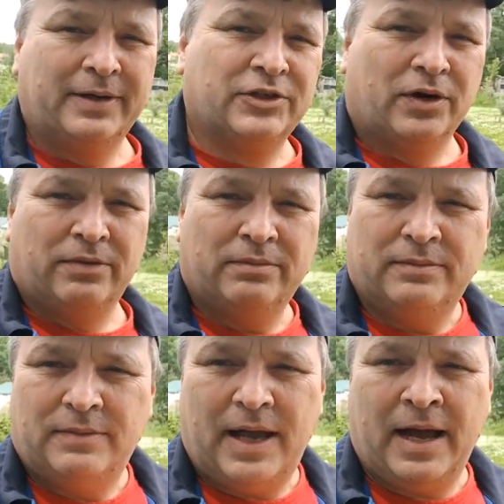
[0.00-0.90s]
So
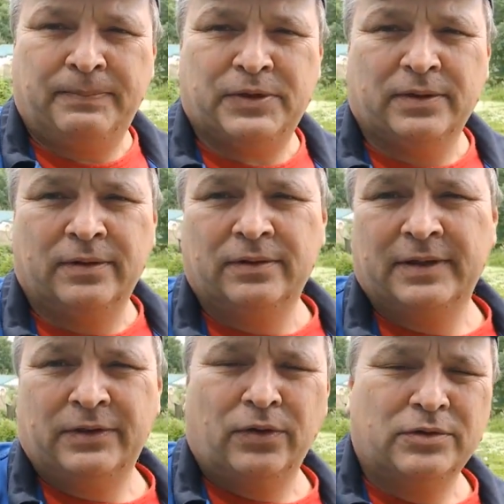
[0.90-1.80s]

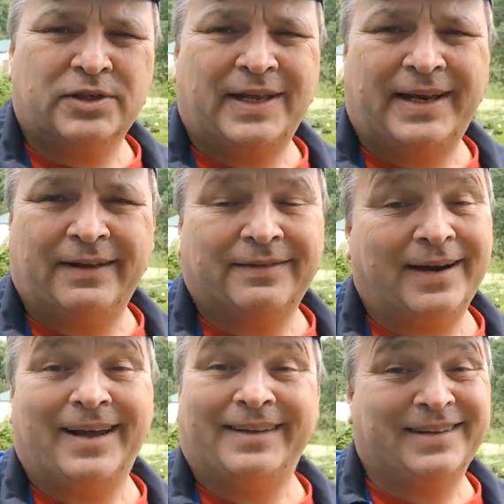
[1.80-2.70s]
absolutely no staining
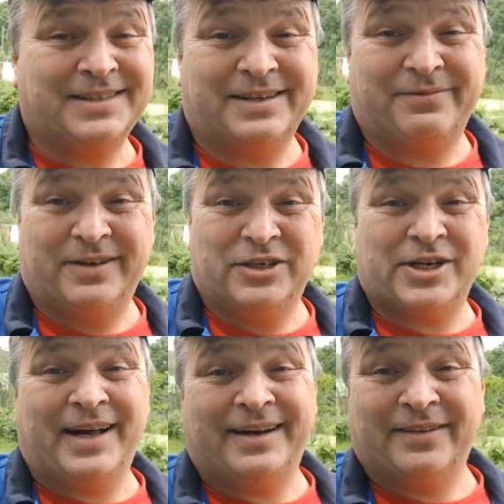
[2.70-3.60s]
today unless I finish
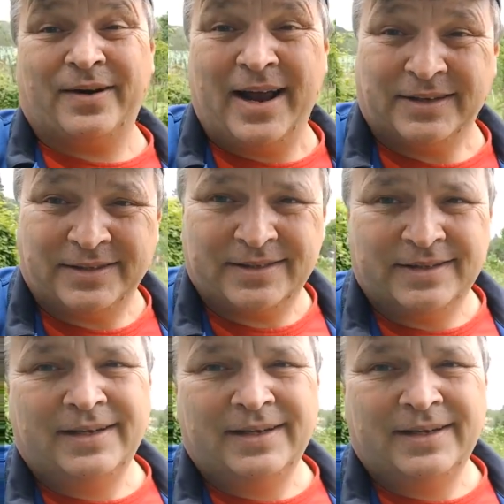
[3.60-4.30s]
cutting the grass.